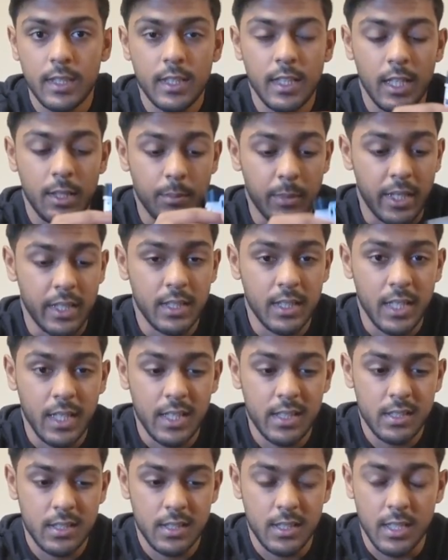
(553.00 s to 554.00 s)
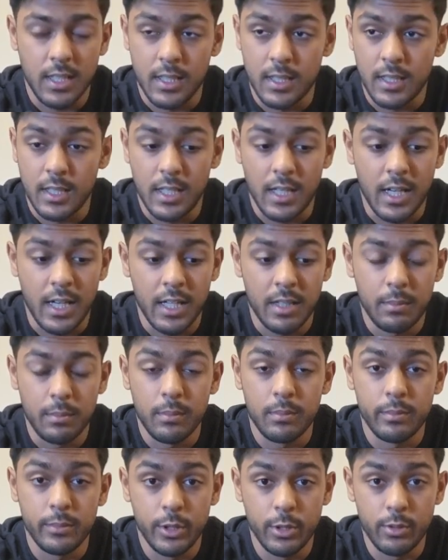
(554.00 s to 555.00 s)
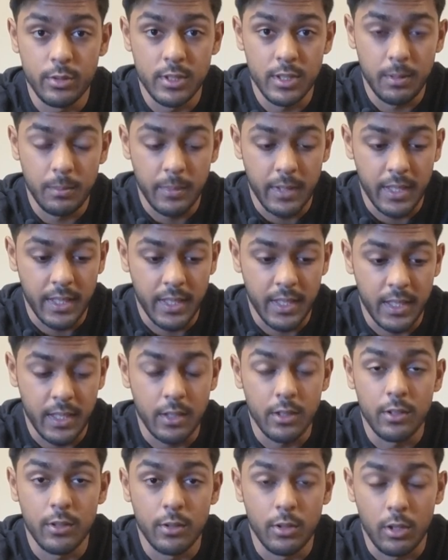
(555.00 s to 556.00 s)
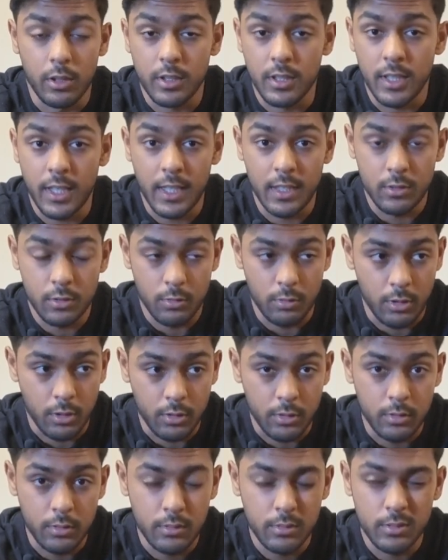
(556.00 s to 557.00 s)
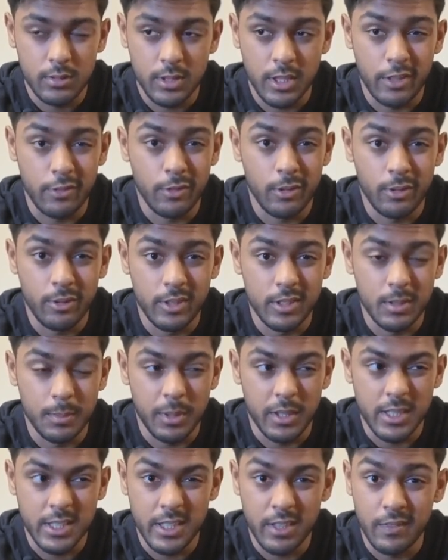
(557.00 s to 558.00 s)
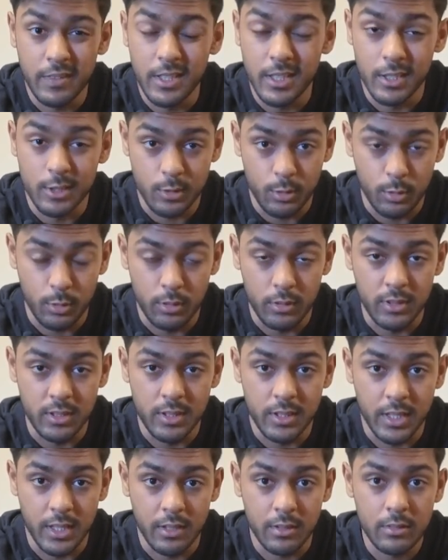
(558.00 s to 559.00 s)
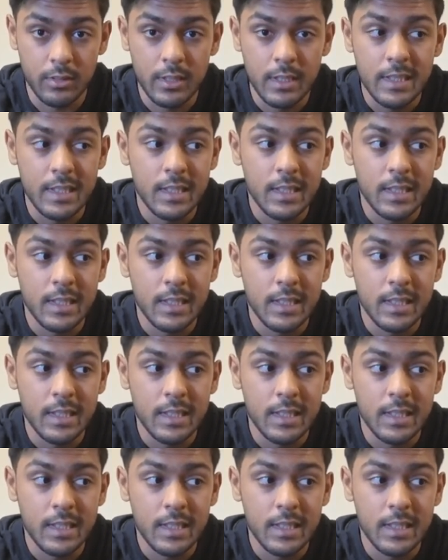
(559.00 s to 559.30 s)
In my case, I'm using my Nokia 8 Sirocco. So that phone is about 7 years old now.